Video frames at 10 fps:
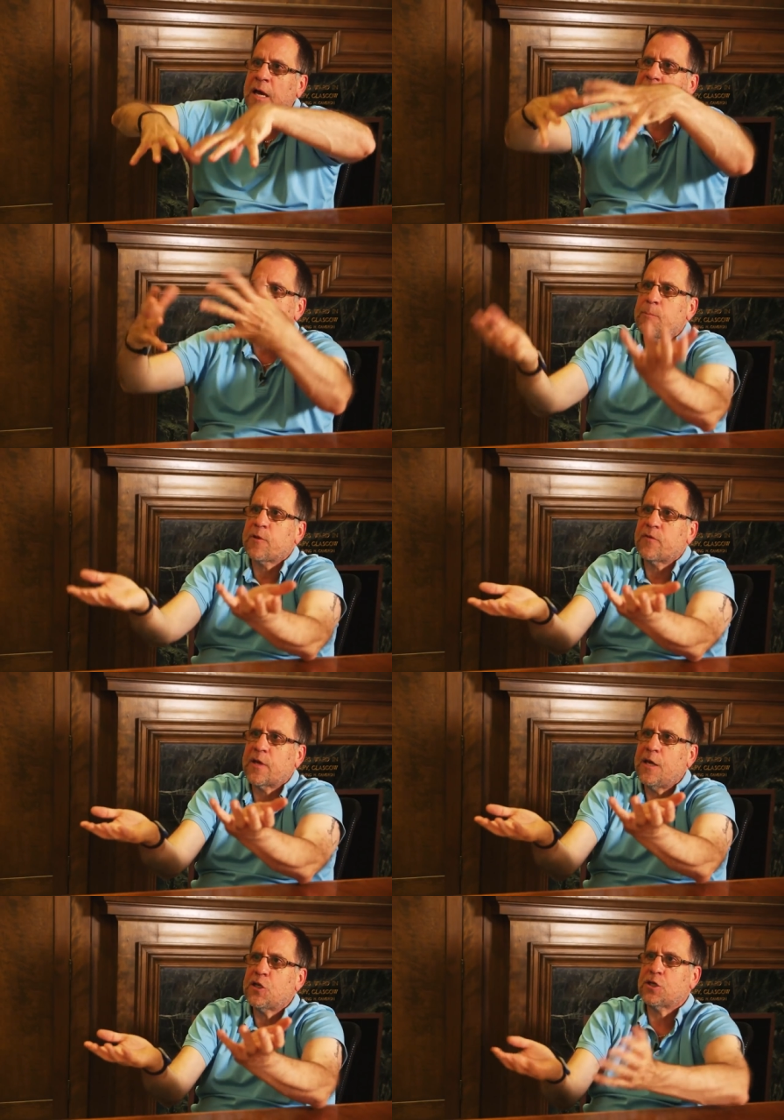
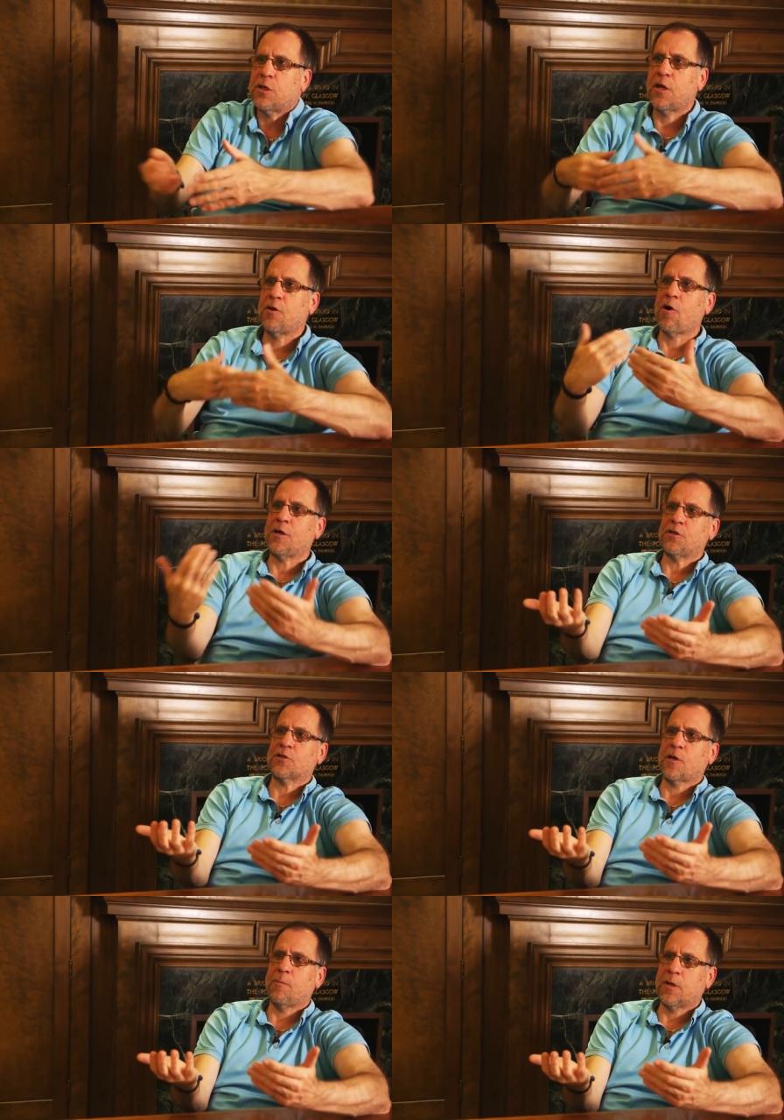exemplification and not
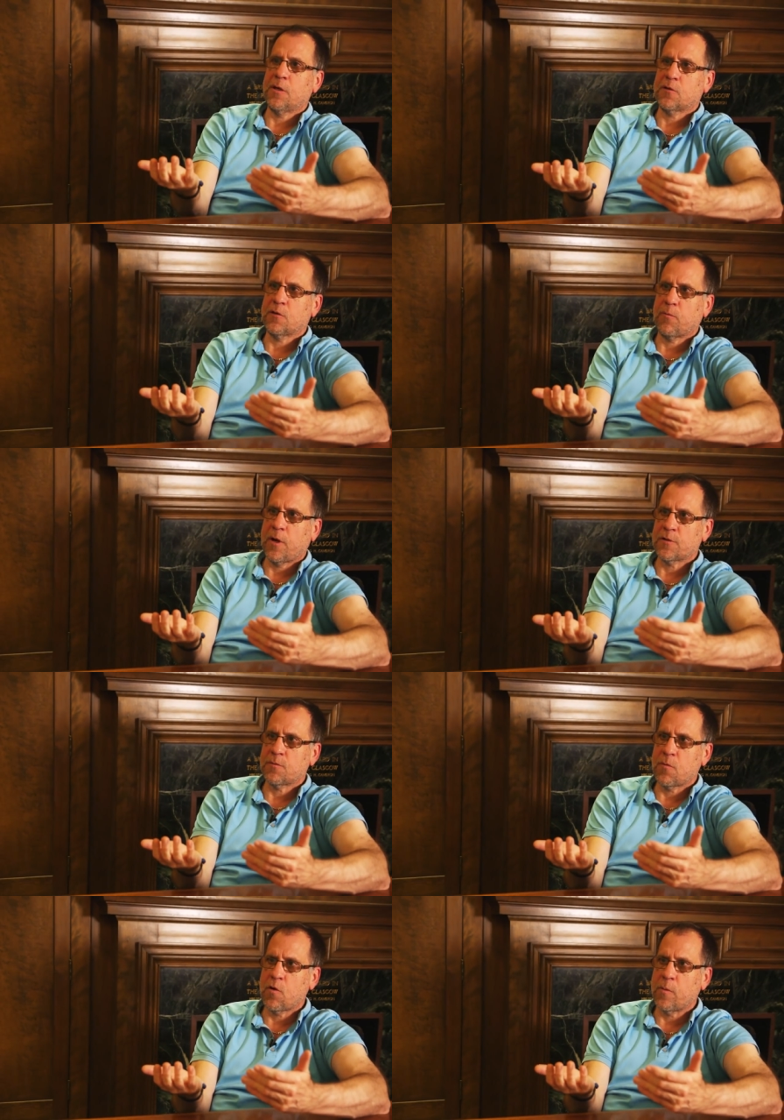just coming into the
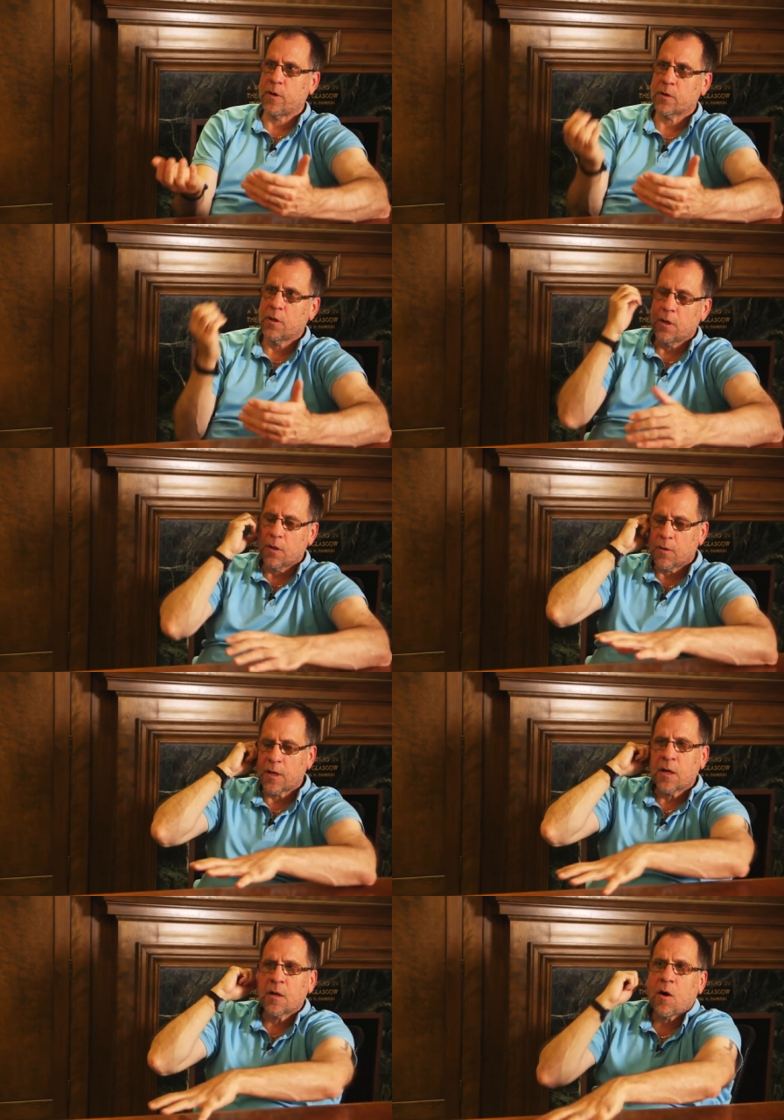present moment.
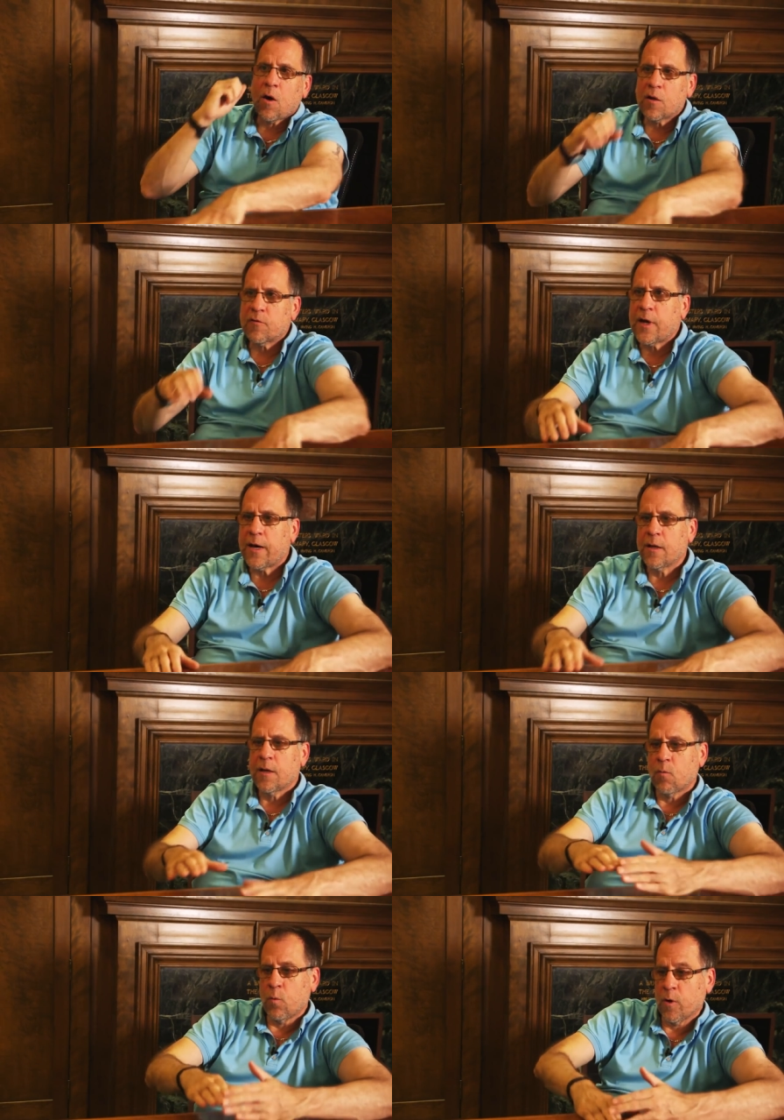Right, all of that.
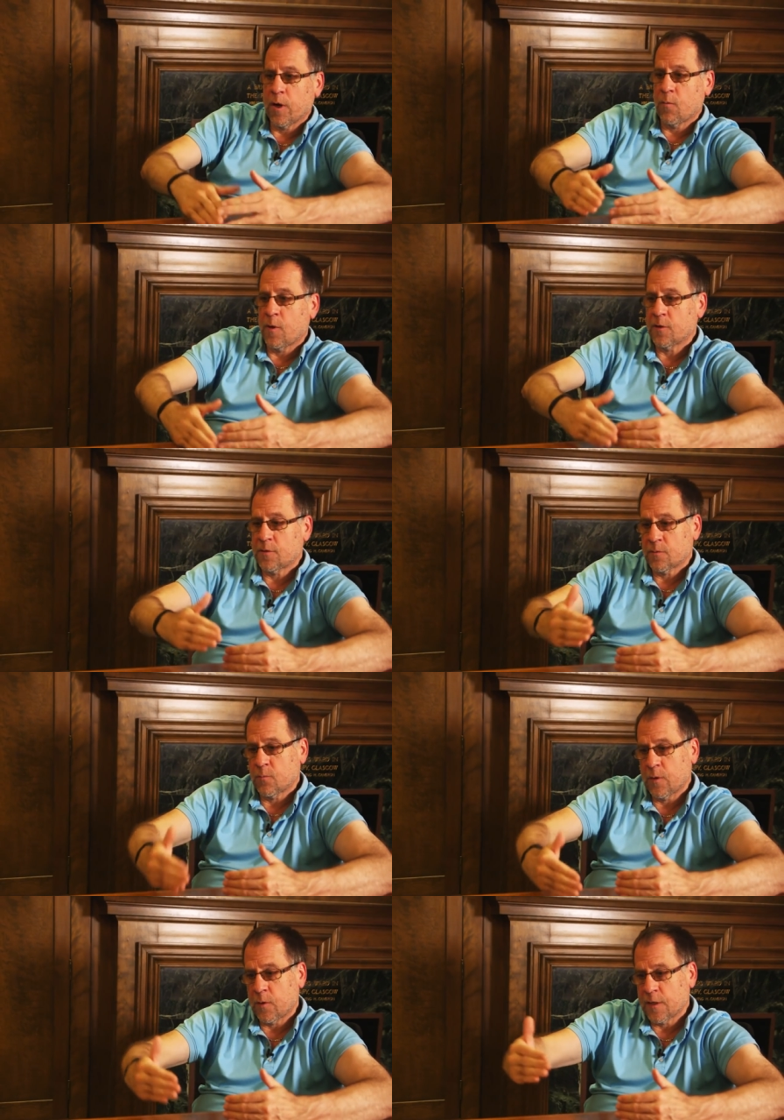Where I want,
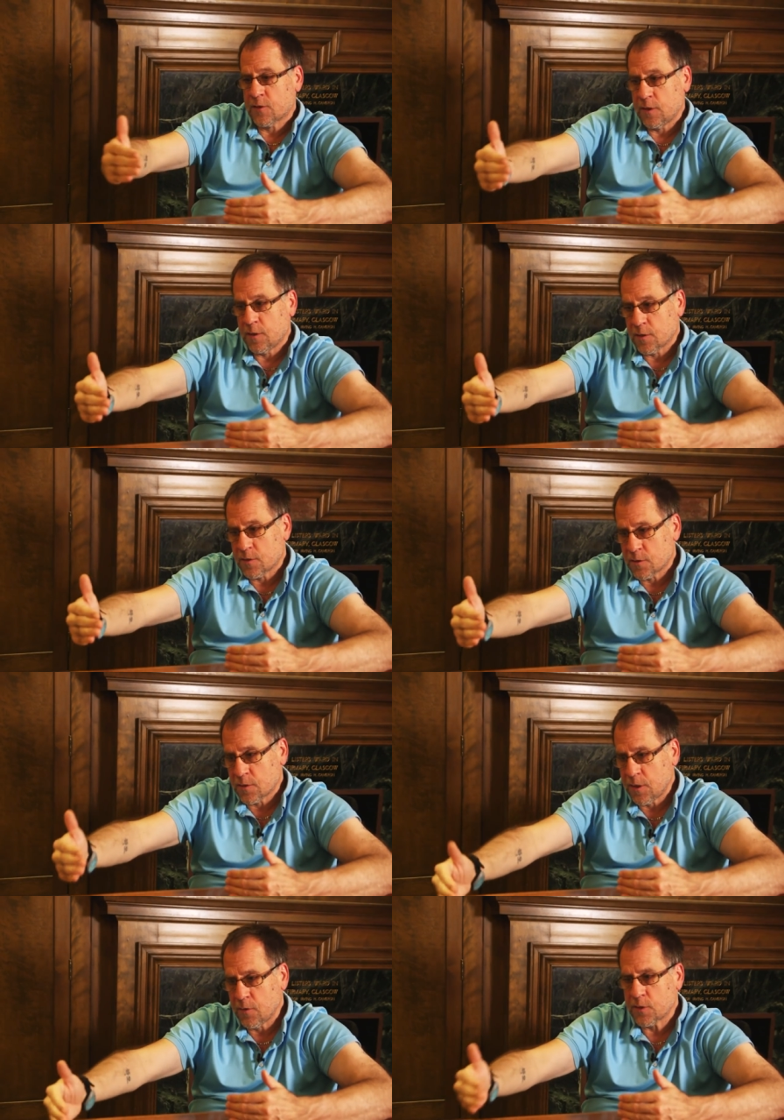where I see this
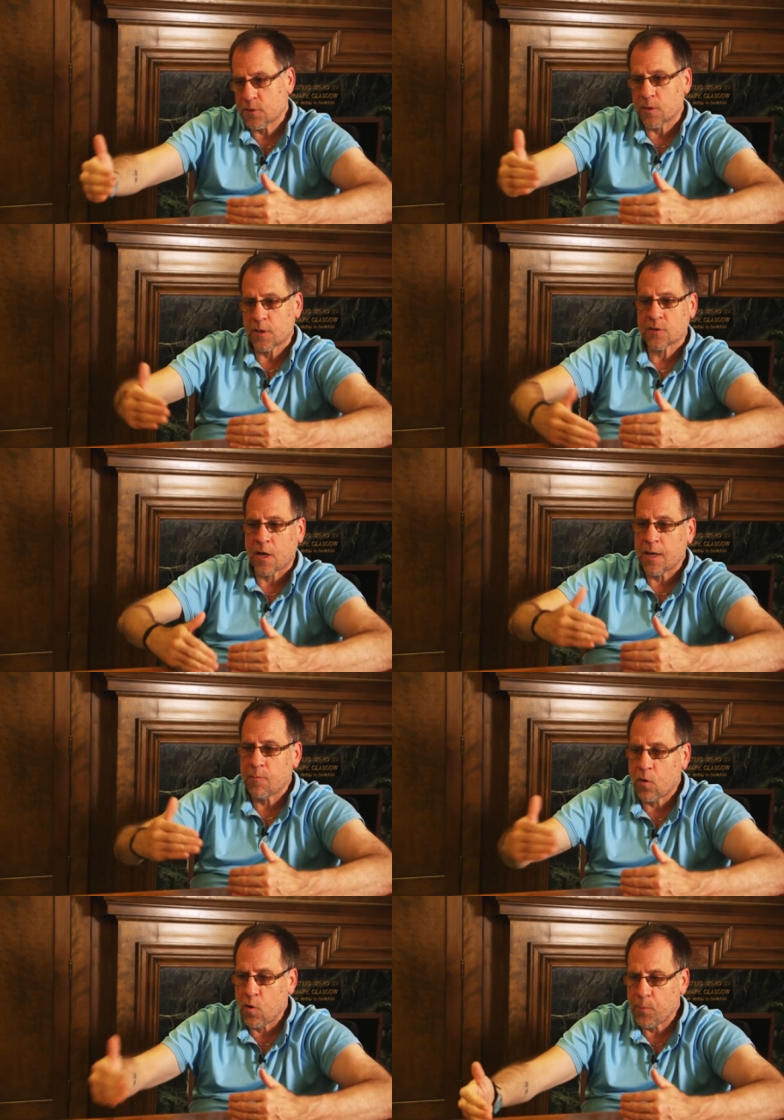series doing is,
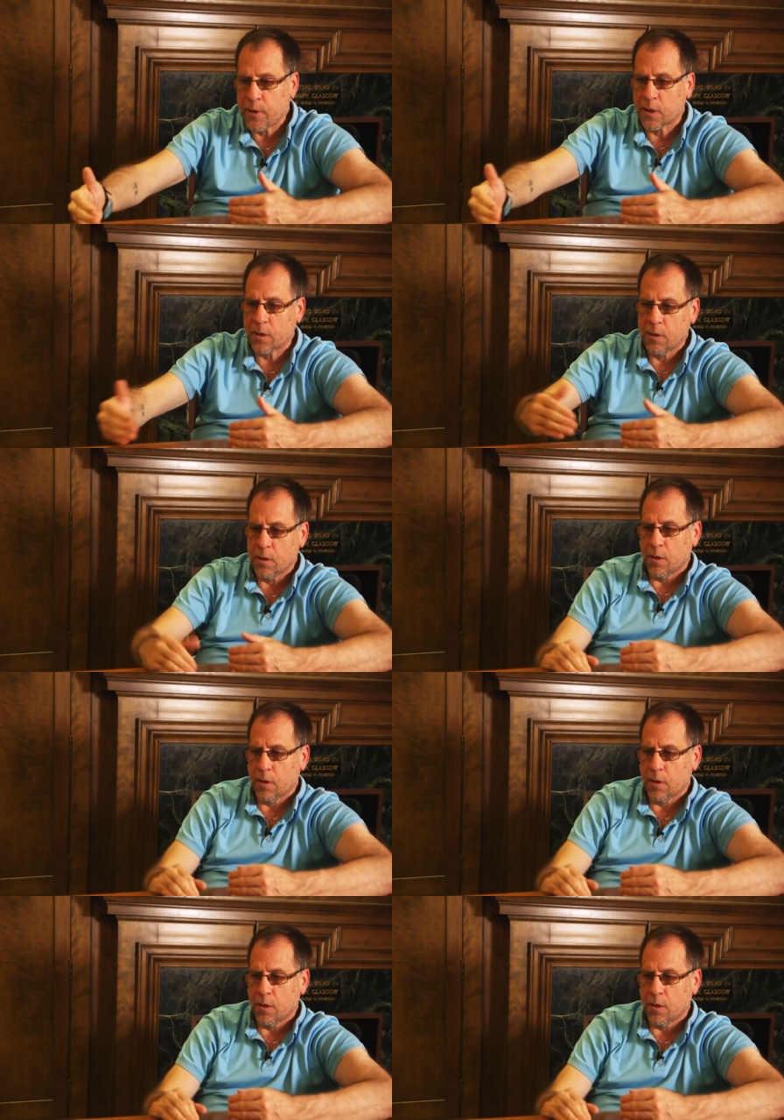I'm hoping,